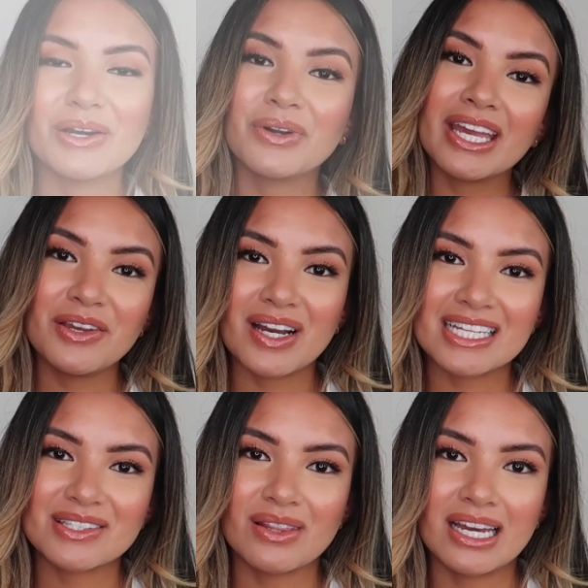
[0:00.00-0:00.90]
Okay, you
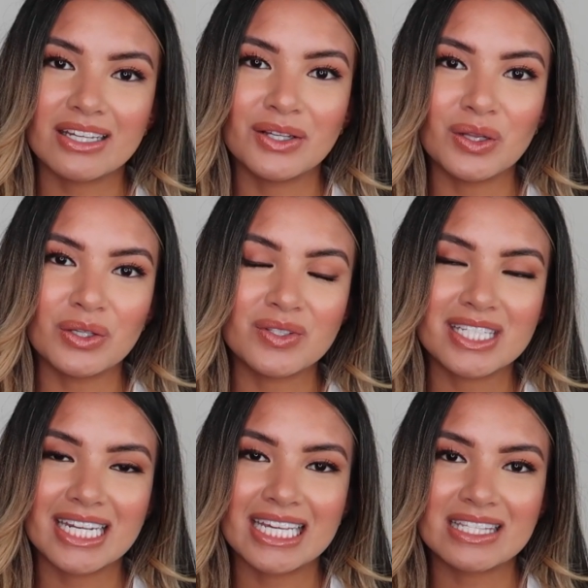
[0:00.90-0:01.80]
guys, so that concludes
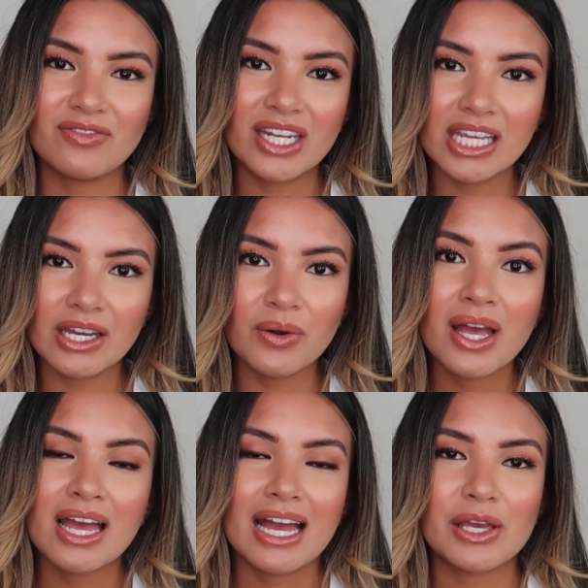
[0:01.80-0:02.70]
today's video.
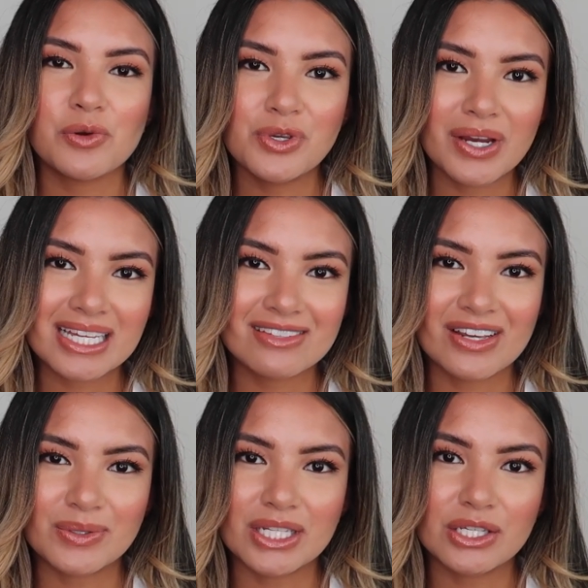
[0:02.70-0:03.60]
I hope you guys
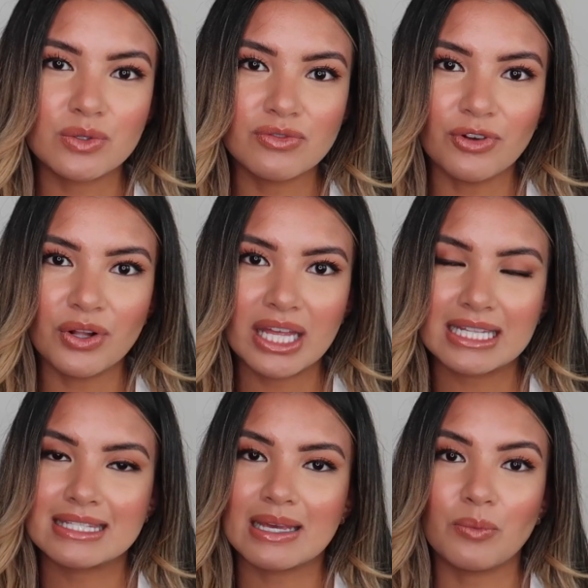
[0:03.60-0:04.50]
found it useful
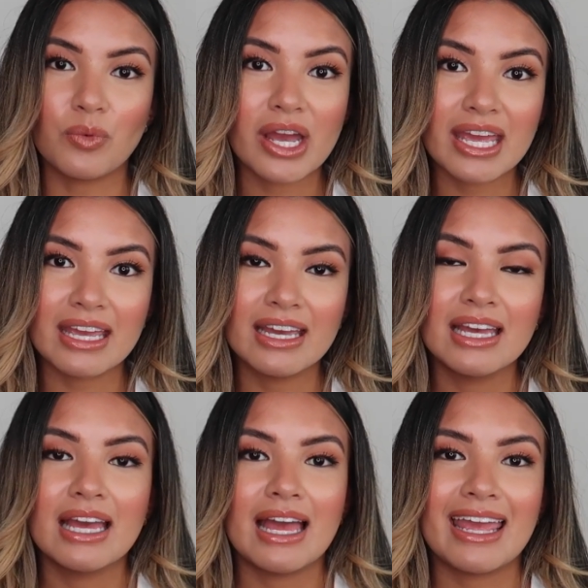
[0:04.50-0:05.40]
in some way,
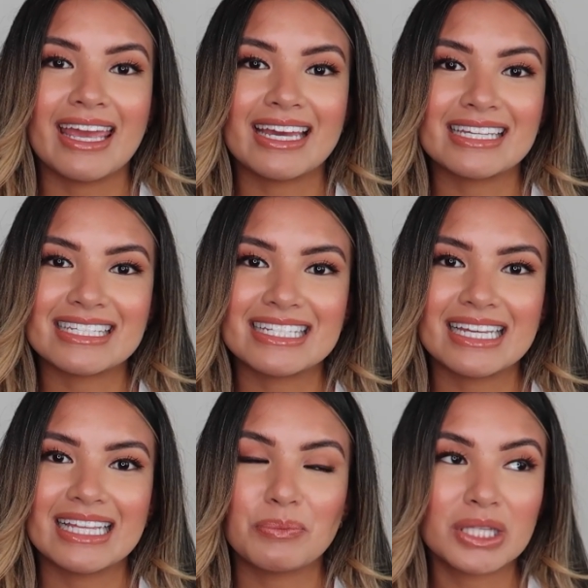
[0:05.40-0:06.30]
and
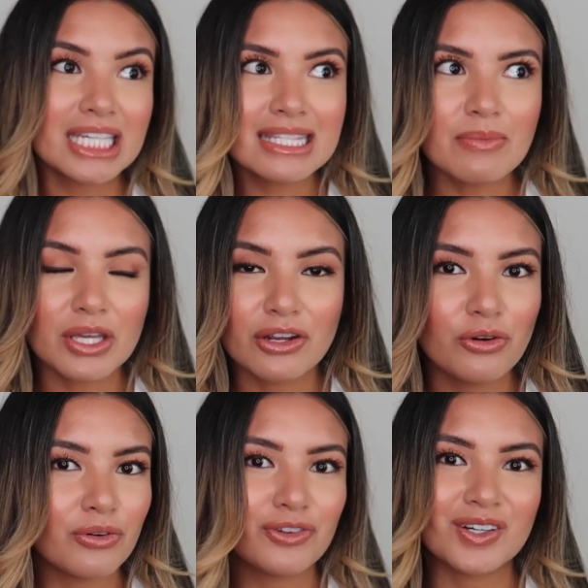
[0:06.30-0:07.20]
please let me
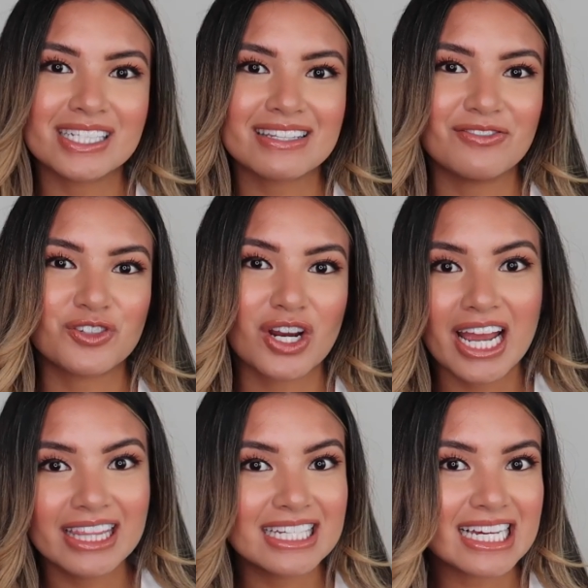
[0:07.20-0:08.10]
know if you guys have
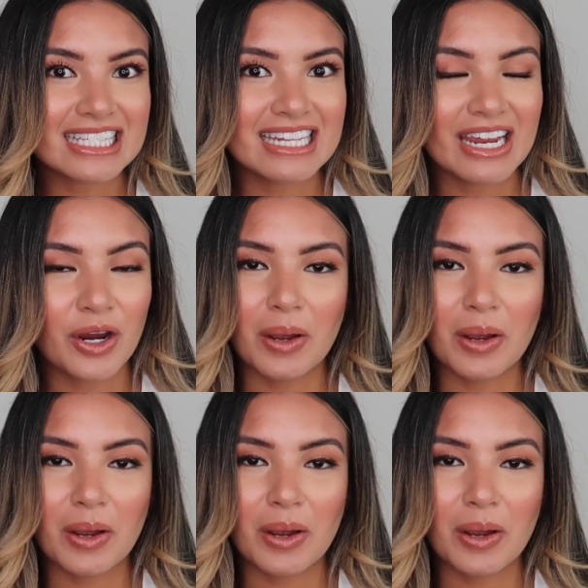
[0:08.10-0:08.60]
tried the Dyson Air